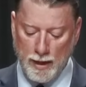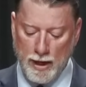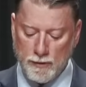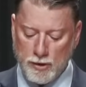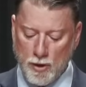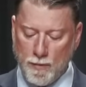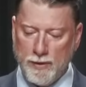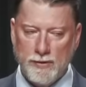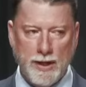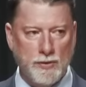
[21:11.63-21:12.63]
Here,
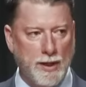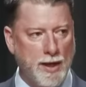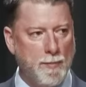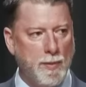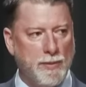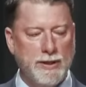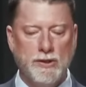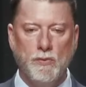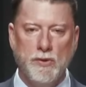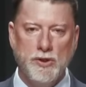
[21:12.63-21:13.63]
Job, there's actually a couple
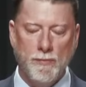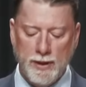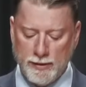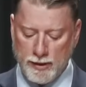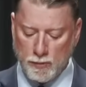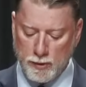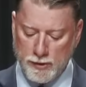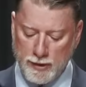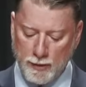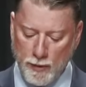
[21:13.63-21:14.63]
places where Job does this. We're
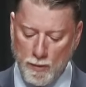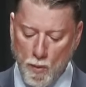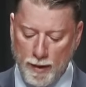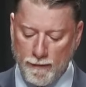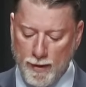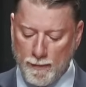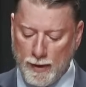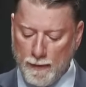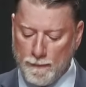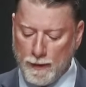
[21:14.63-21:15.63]
just going to read one of them,
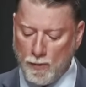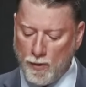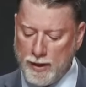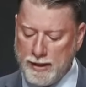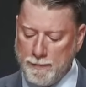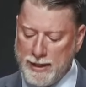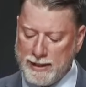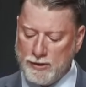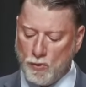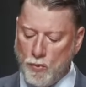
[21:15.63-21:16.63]
where he
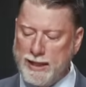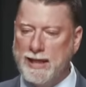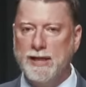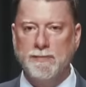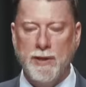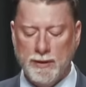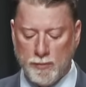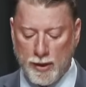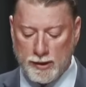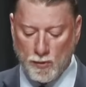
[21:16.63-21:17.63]
depicts the wicked as
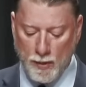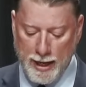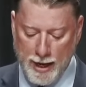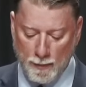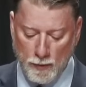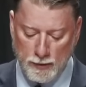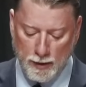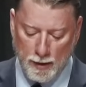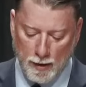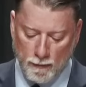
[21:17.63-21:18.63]
predatory animals.
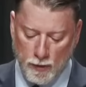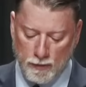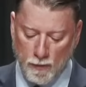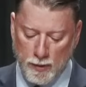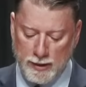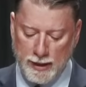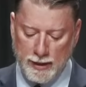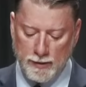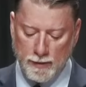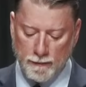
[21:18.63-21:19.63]
Verse
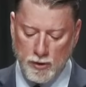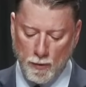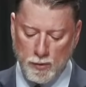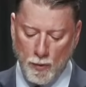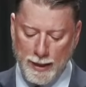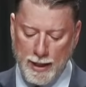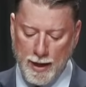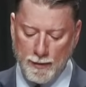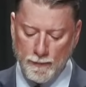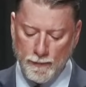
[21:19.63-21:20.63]
14 of Job
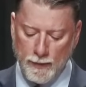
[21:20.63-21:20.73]
29.